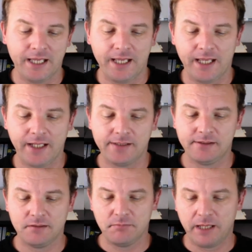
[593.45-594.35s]
And
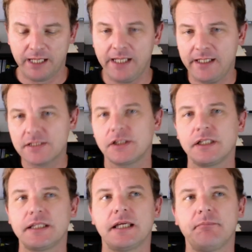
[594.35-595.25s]
pain is a
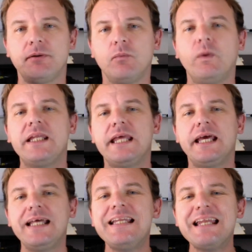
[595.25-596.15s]
good thing, but we
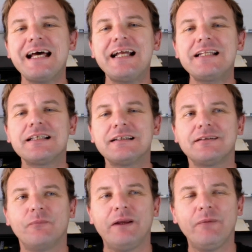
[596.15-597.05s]
tend not to,
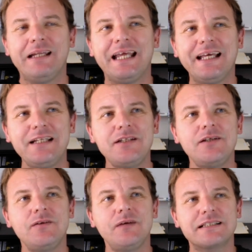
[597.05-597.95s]
we tend
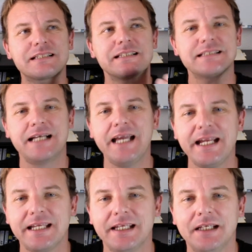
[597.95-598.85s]
to, as a
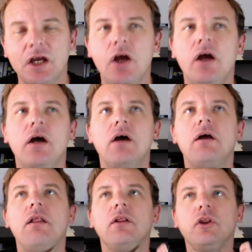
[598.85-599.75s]
society,
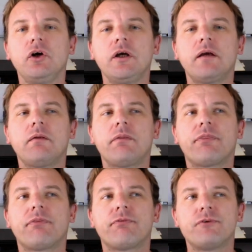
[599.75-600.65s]
look
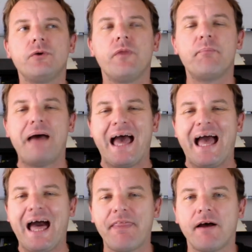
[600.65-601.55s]
to the
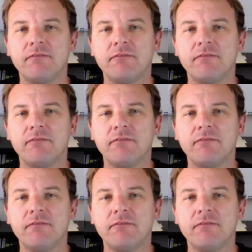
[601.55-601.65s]
path of